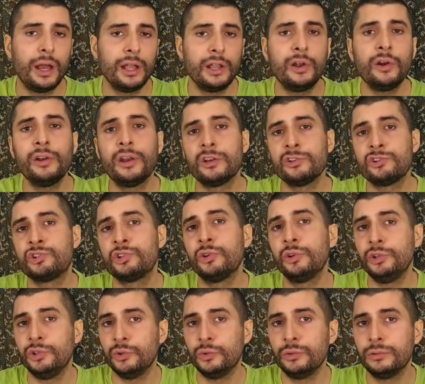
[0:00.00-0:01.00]
I'm gonna show
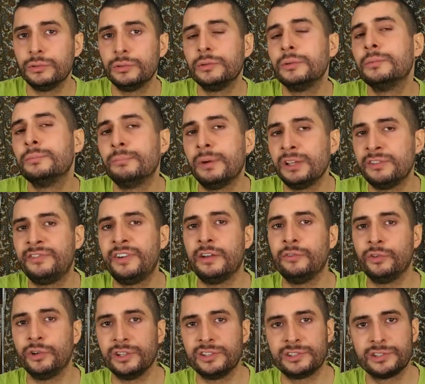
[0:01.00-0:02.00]
you my
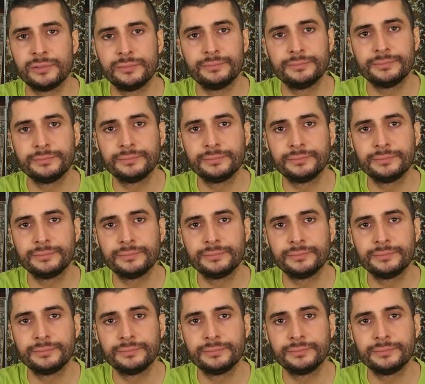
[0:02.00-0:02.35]
favorite.